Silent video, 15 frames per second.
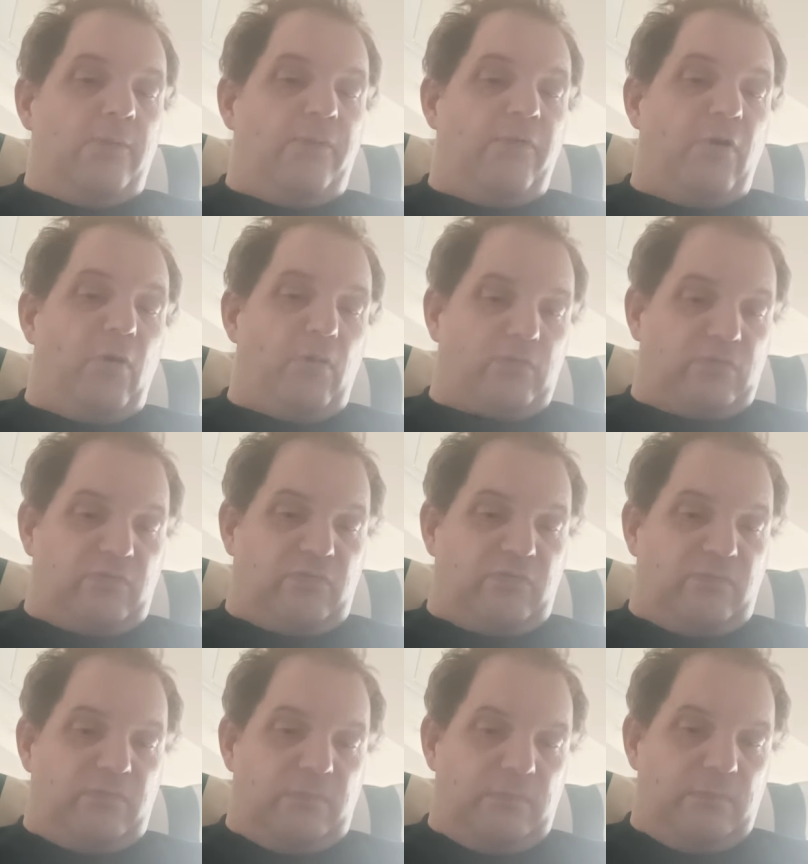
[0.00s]
Four
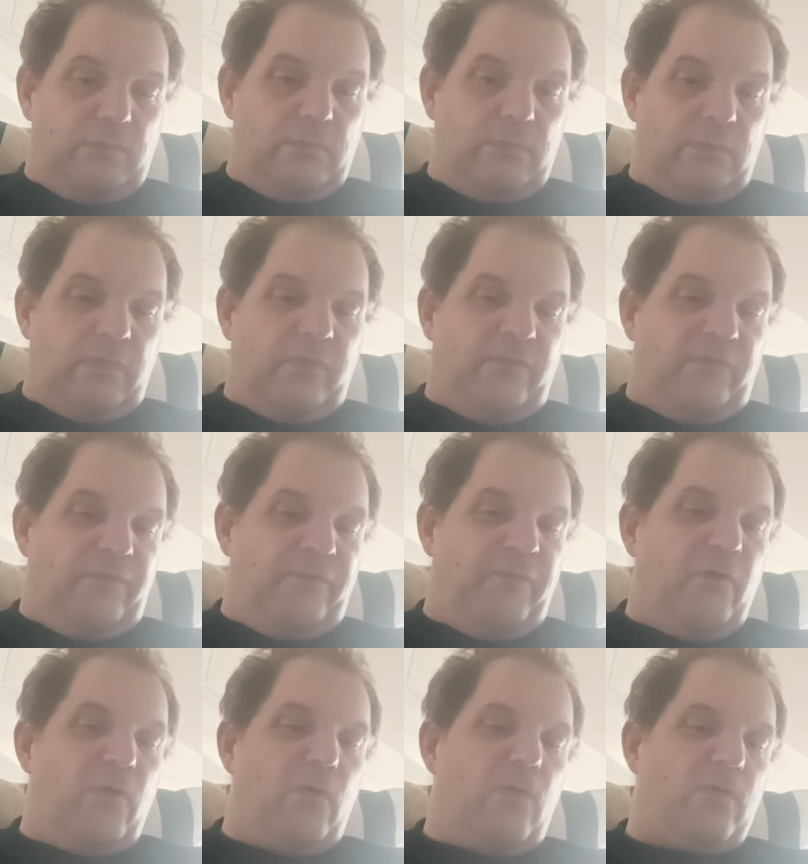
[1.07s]

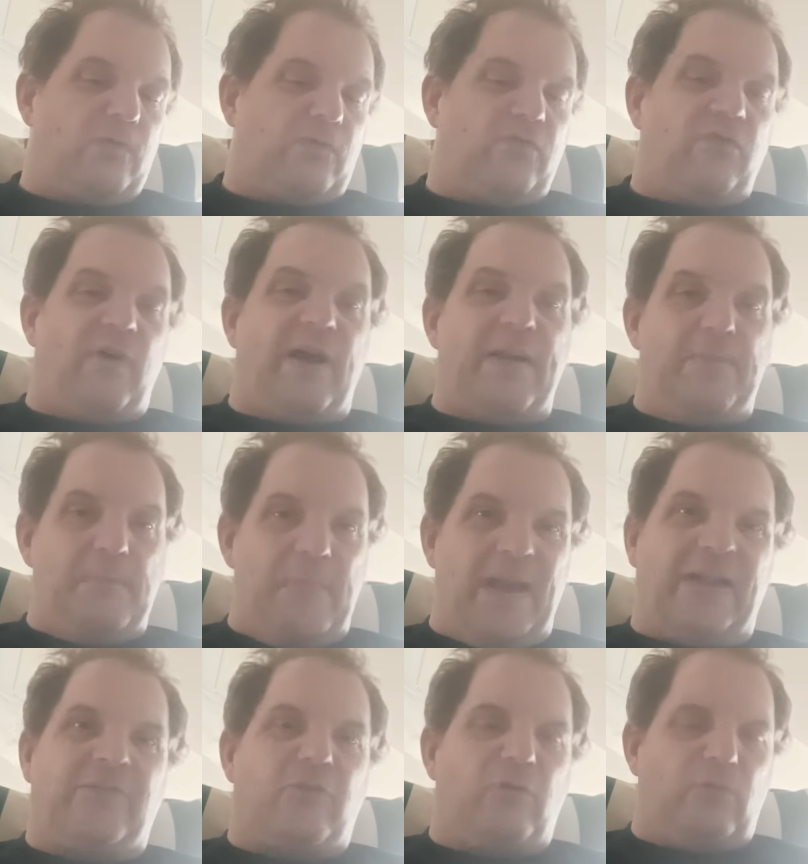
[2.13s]
great
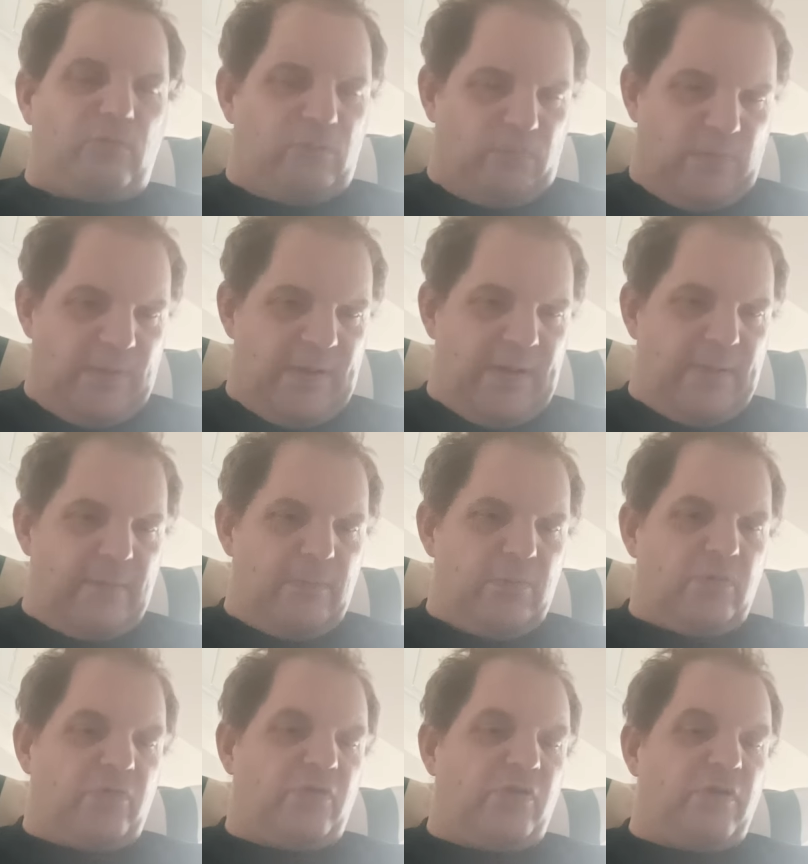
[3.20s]
metal
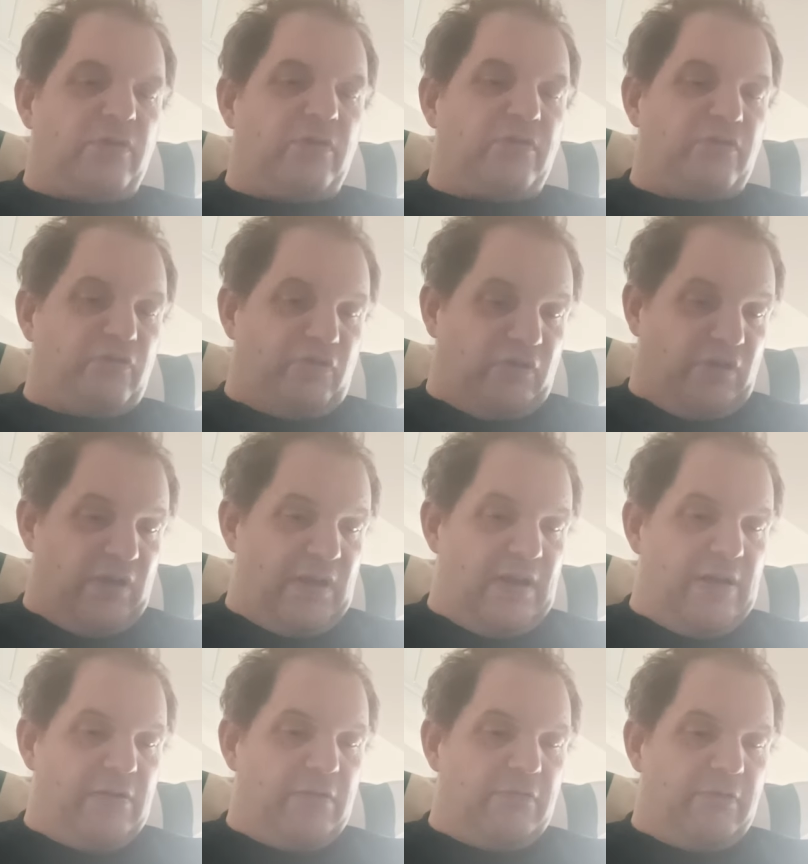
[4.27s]
songs
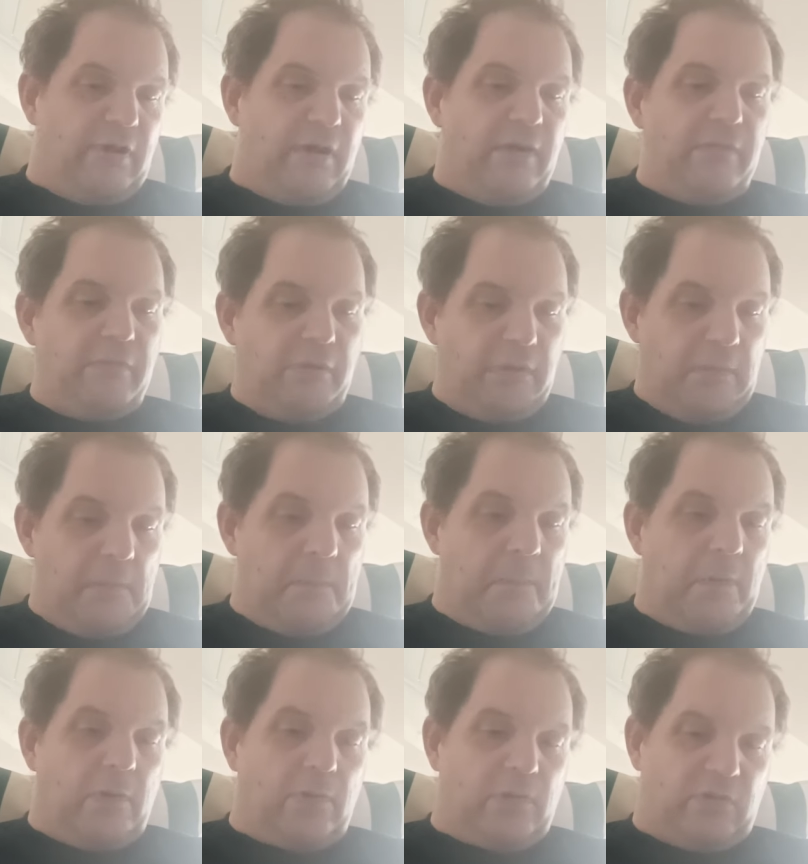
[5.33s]
in a row.
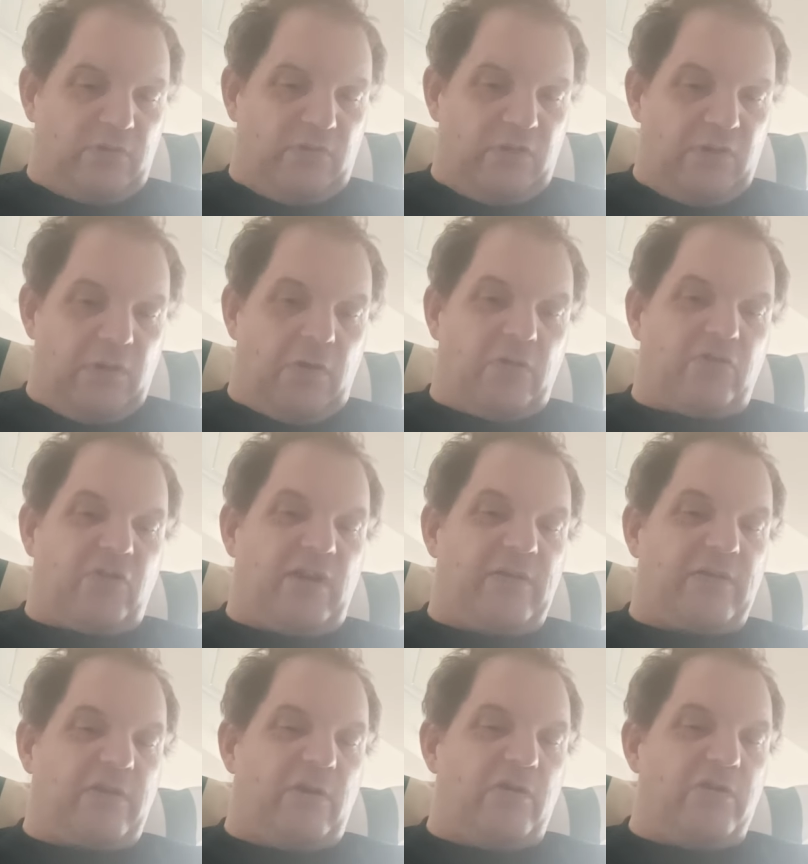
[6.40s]
But
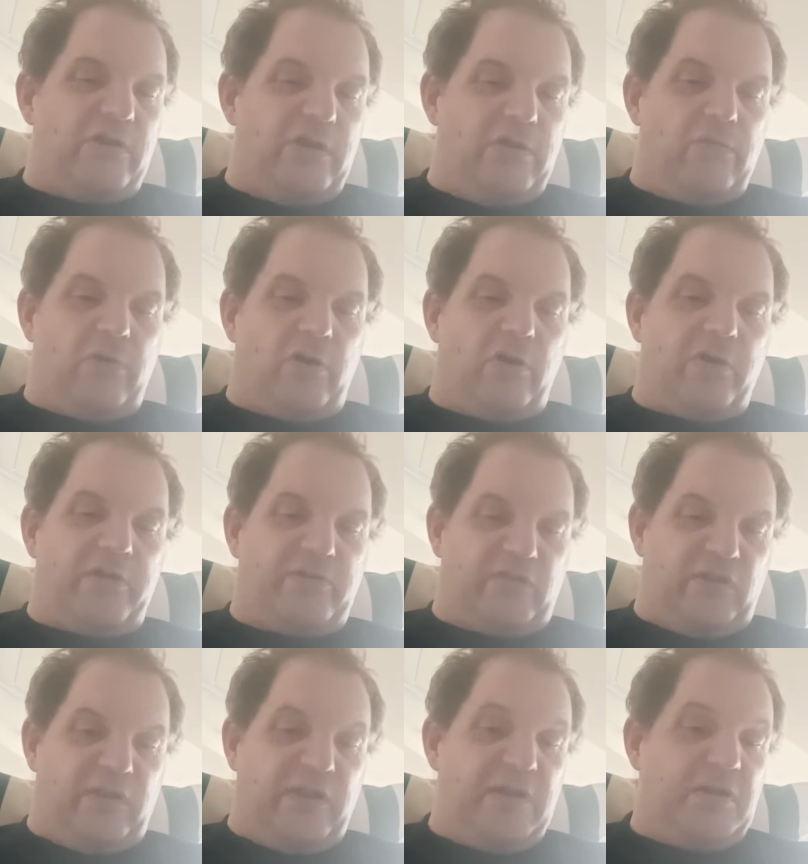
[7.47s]
also got
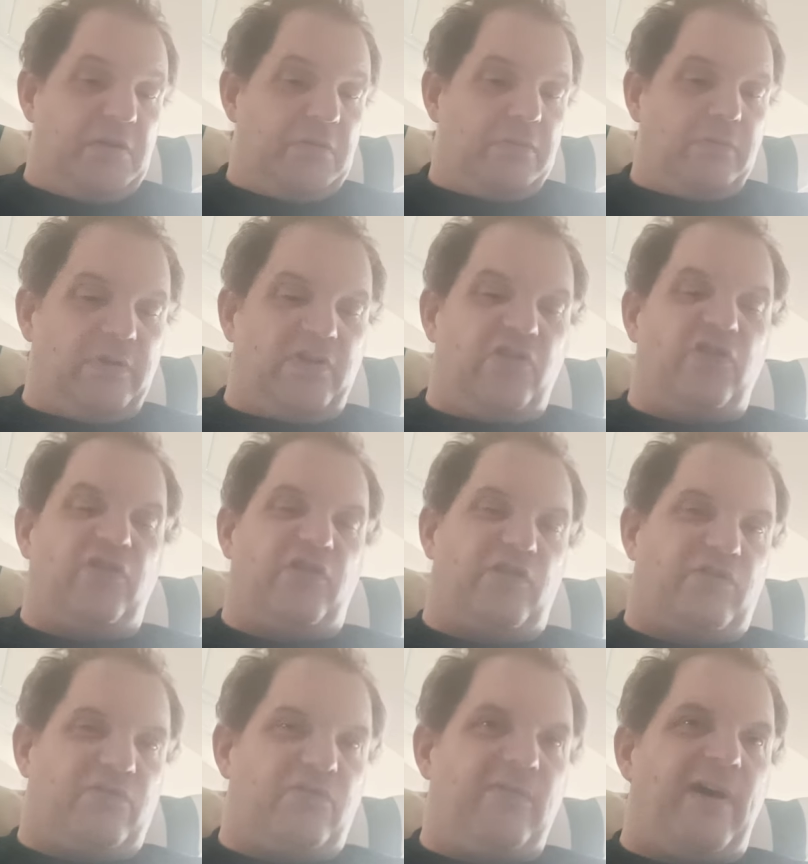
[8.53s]
United, which is
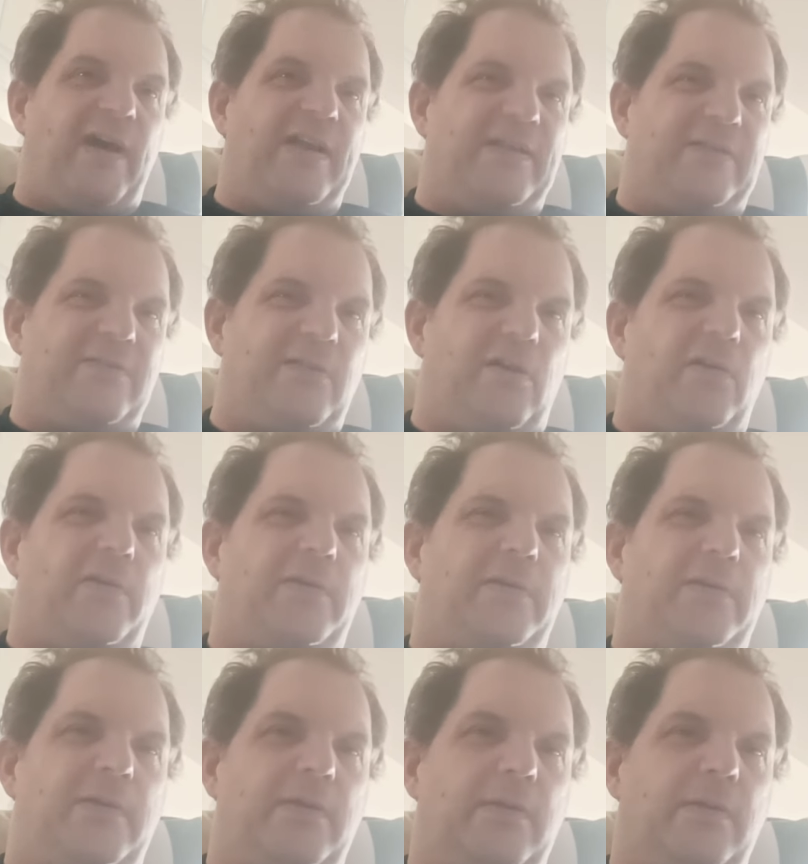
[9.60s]
a great
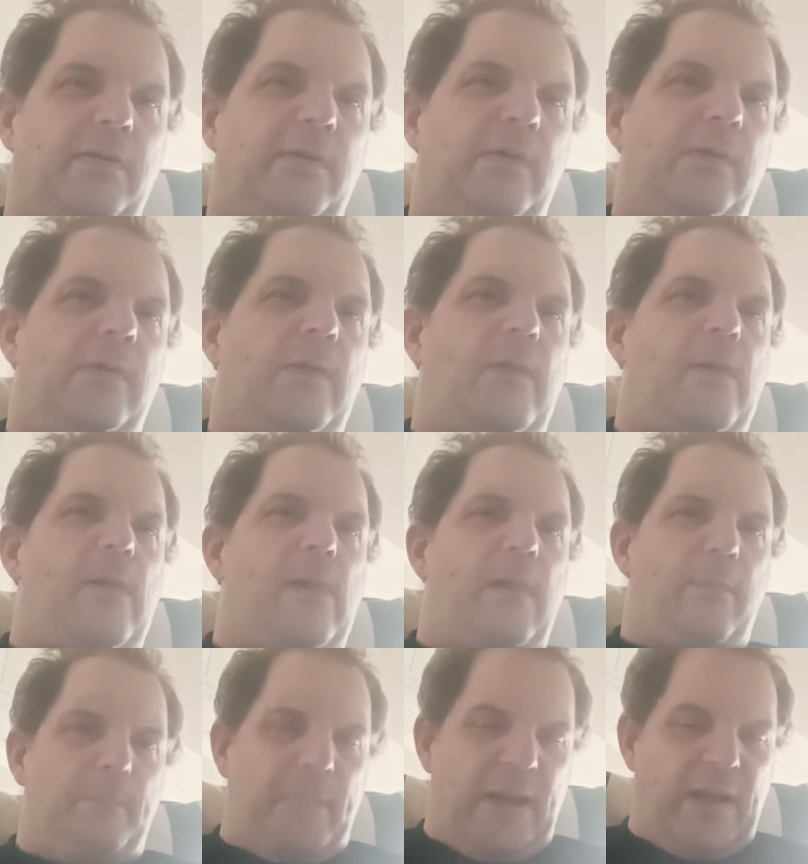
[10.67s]
like
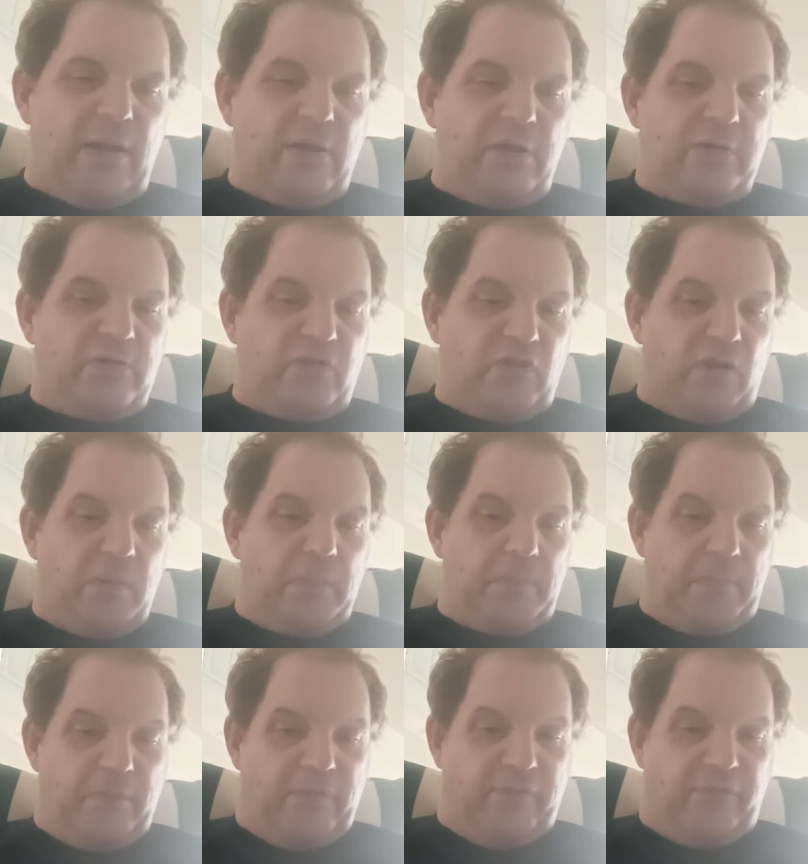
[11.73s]
ballad type
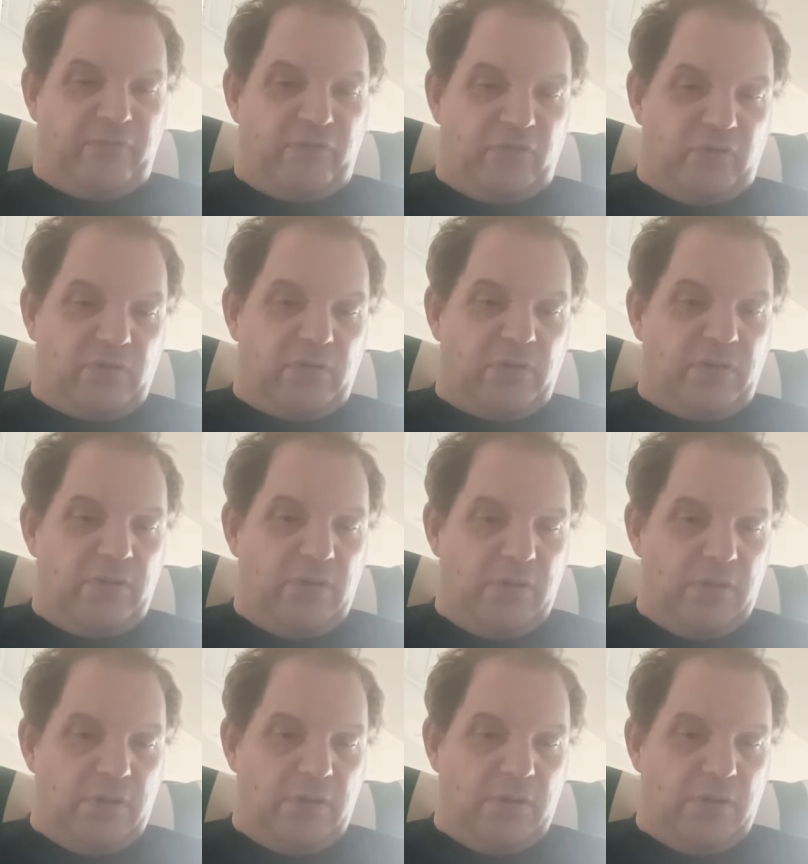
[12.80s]
of song.